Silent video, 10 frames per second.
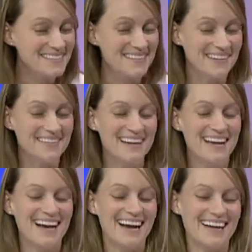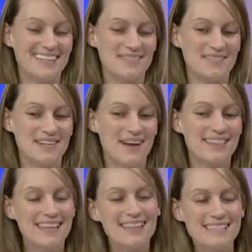So, I
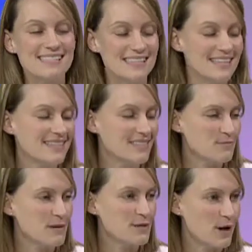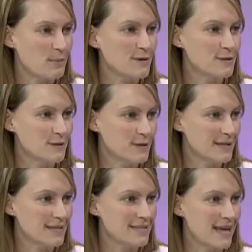think they see it as a special
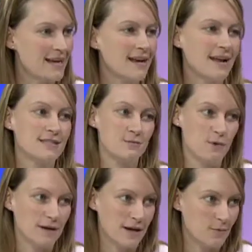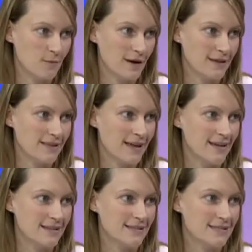opportunity. It's that nice one-on-one
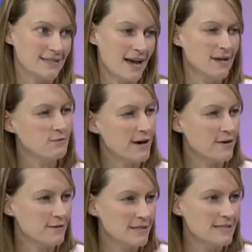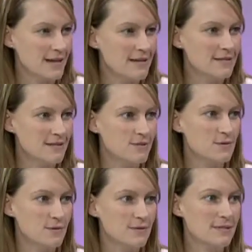that is kind of rare these days in
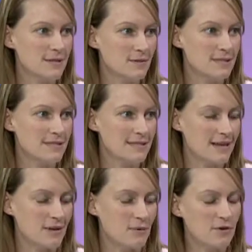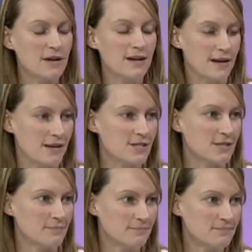school. So it's a great
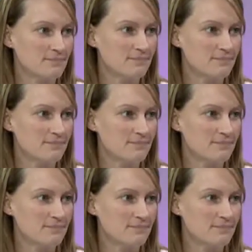connection.